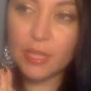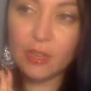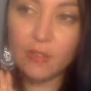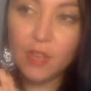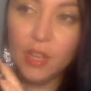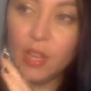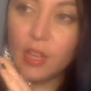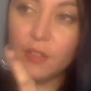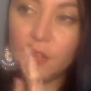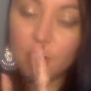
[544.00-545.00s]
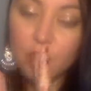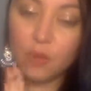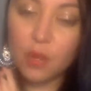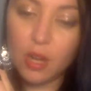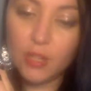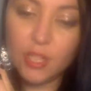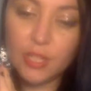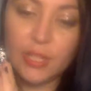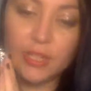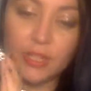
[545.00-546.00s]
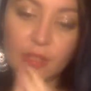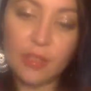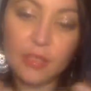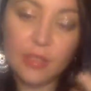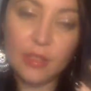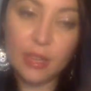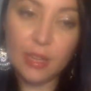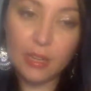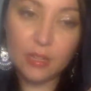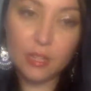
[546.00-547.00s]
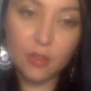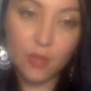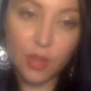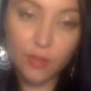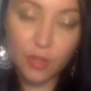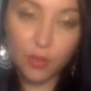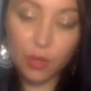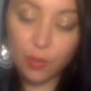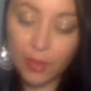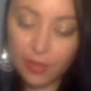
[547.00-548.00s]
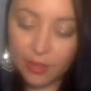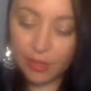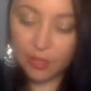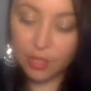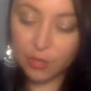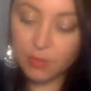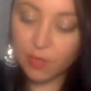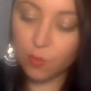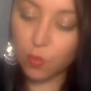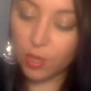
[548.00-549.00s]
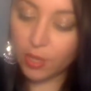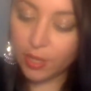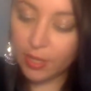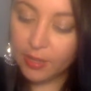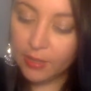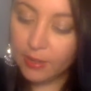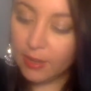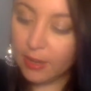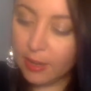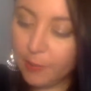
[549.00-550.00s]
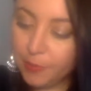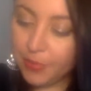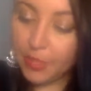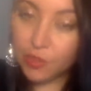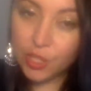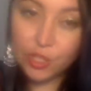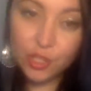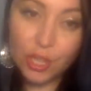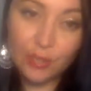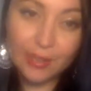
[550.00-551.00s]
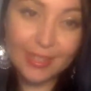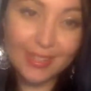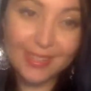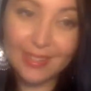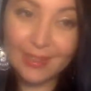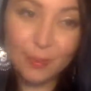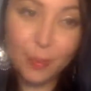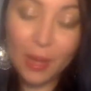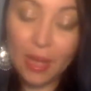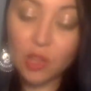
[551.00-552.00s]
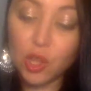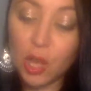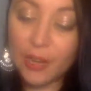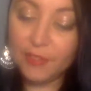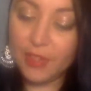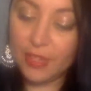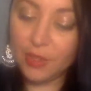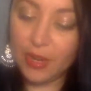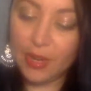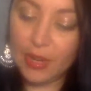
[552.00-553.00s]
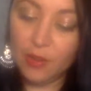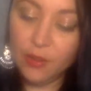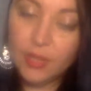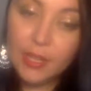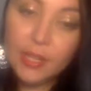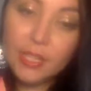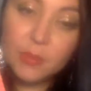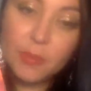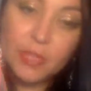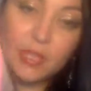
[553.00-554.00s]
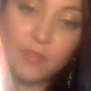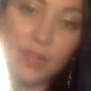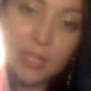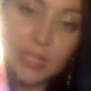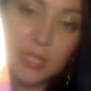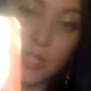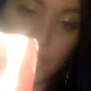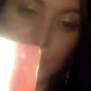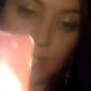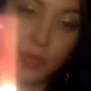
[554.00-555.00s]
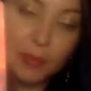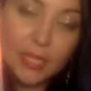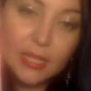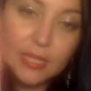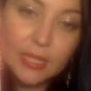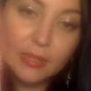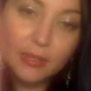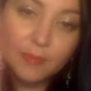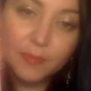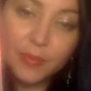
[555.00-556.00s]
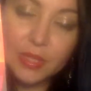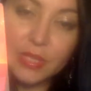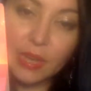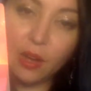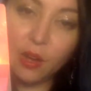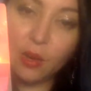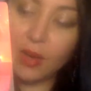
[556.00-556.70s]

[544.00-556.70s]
of their own consciousness and things that they needed to evolve and grow with. And in terms of work, they're just juggling a lot of things right now. Spirit's advice is judgment. So